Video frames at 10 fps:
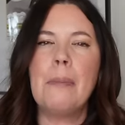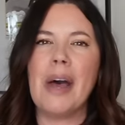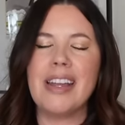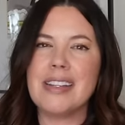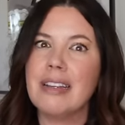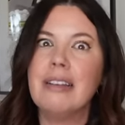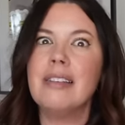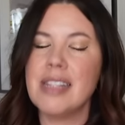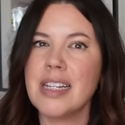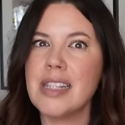But
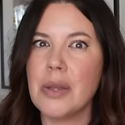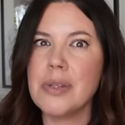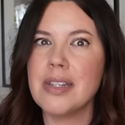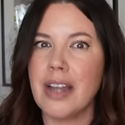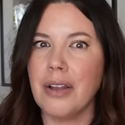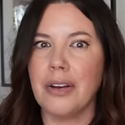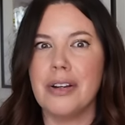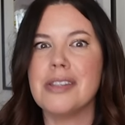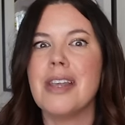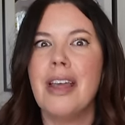six thousand
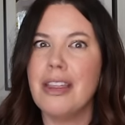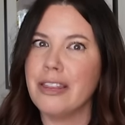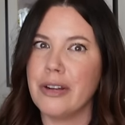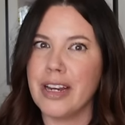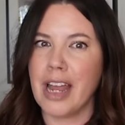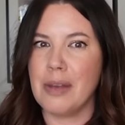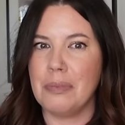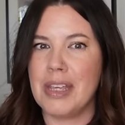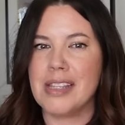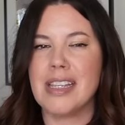dollars, thirty-nine
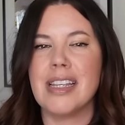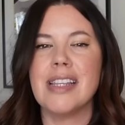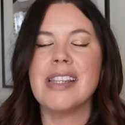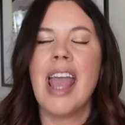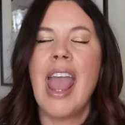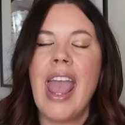pieces,